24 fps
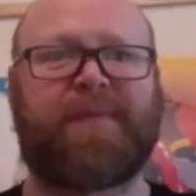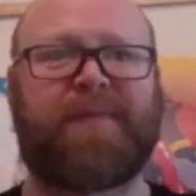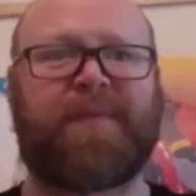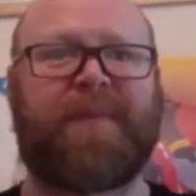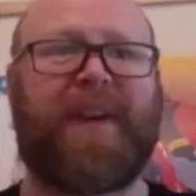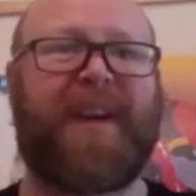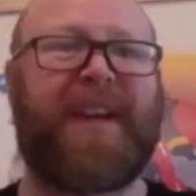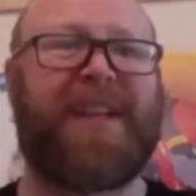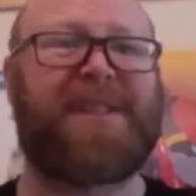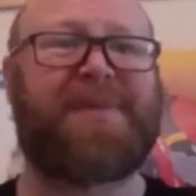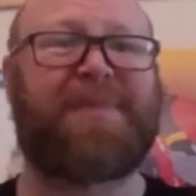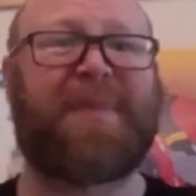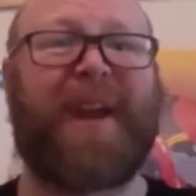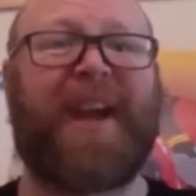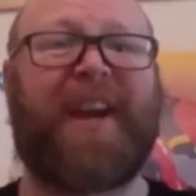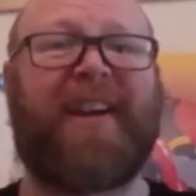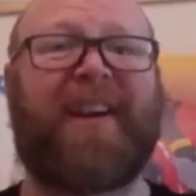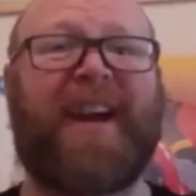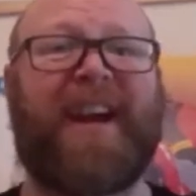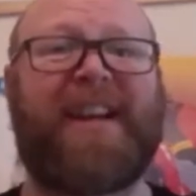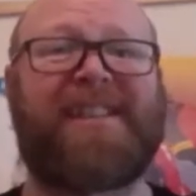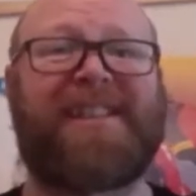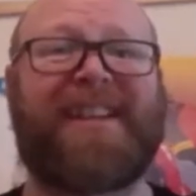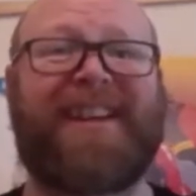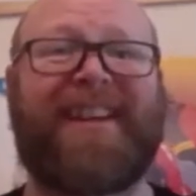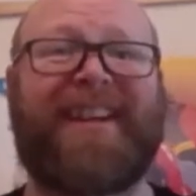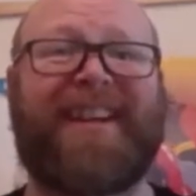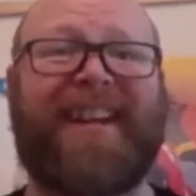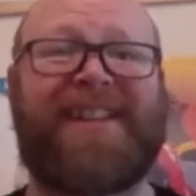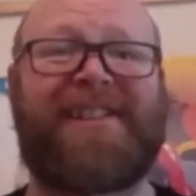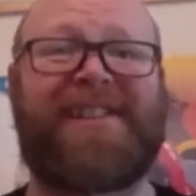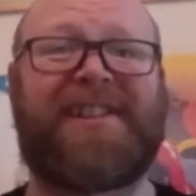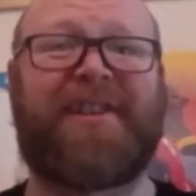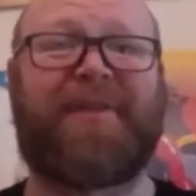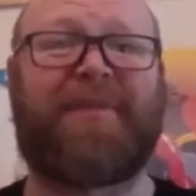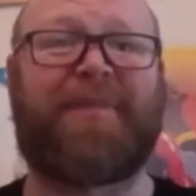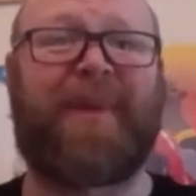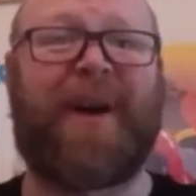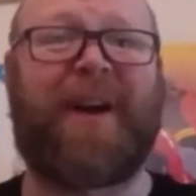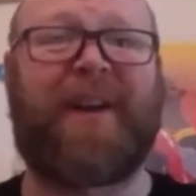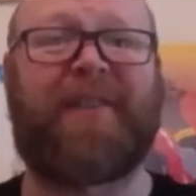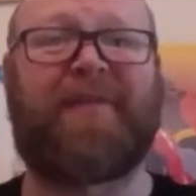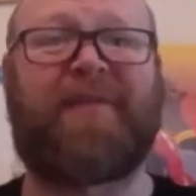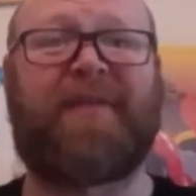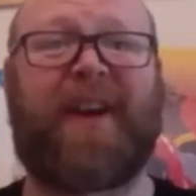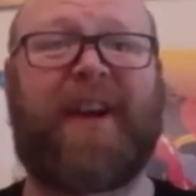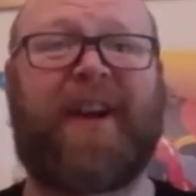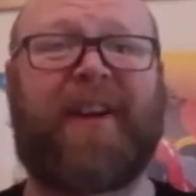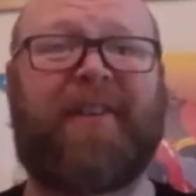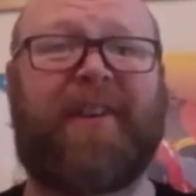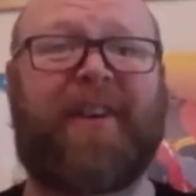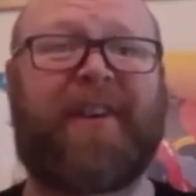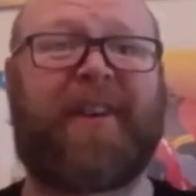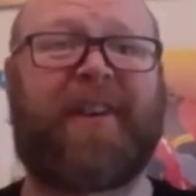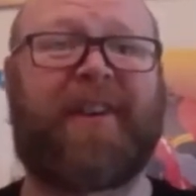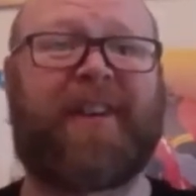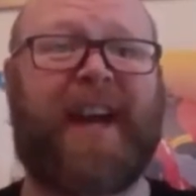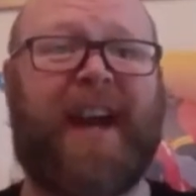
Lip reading: Each player has an initiative modifier on their